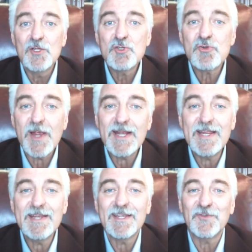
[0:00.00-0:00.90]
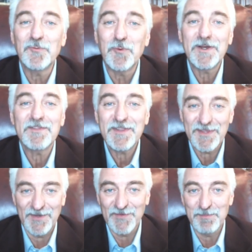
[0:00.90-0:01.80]
Training is one of the
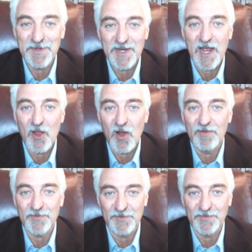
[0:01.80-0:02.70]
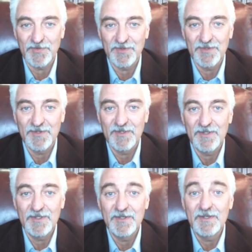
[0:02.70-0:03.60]
things that BNI offers
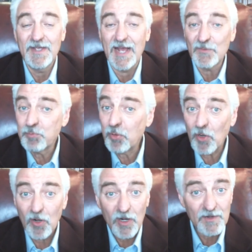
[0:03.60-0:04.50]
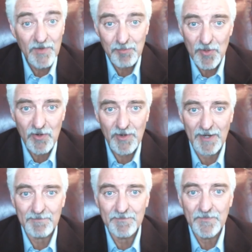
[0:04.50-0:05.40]
as part of our program
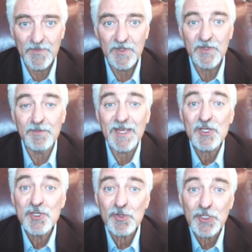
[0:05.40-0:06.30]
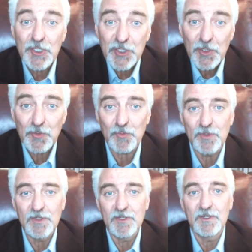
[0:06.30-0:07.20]
to make sure you
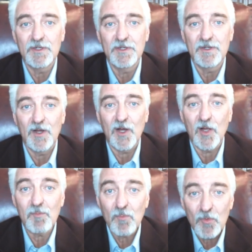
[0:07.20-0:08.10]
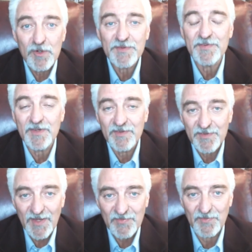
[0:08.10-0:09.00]
are more
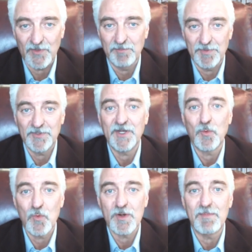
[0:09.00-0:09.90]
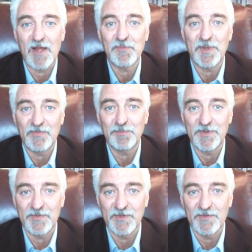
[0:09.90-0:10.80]
successful at building a word-of-mouth based
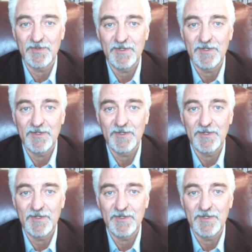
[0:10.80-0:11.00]
business.